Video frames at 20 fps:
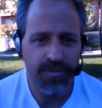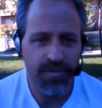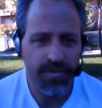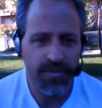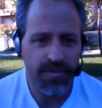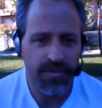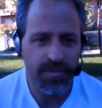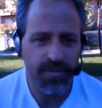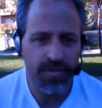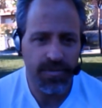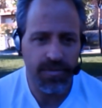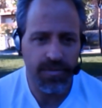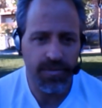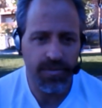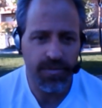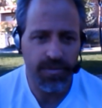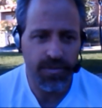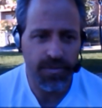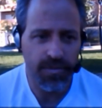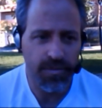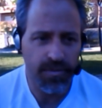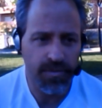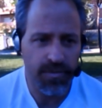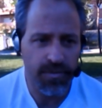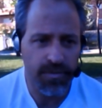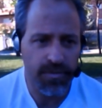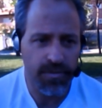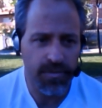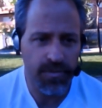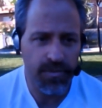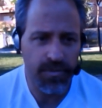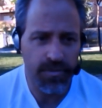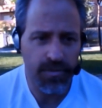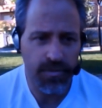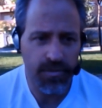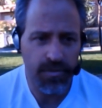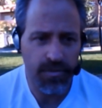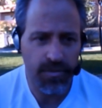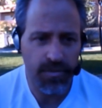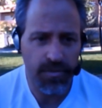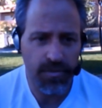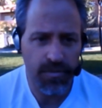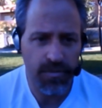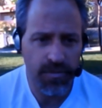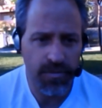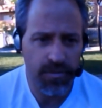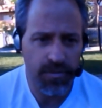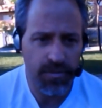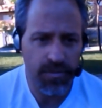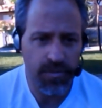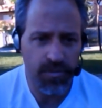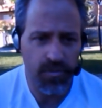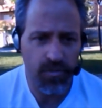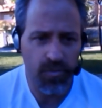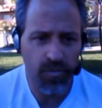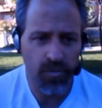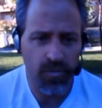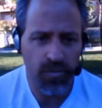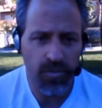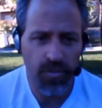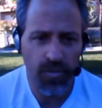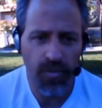[no speech]